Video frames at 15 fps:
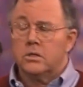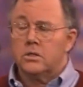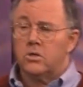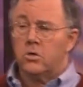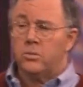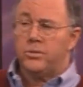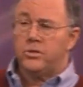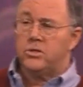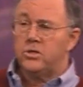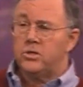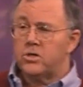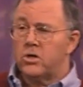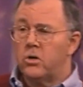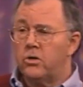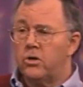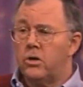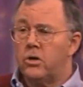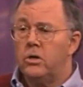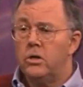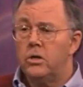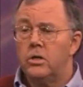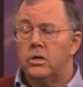So a business
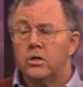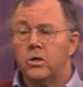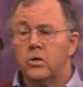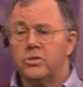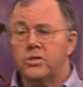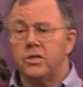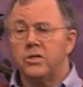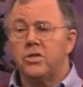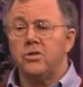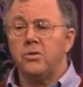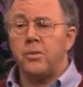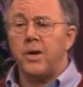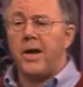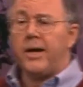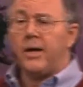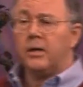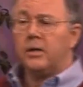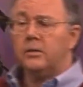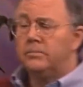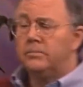owner goes into the bank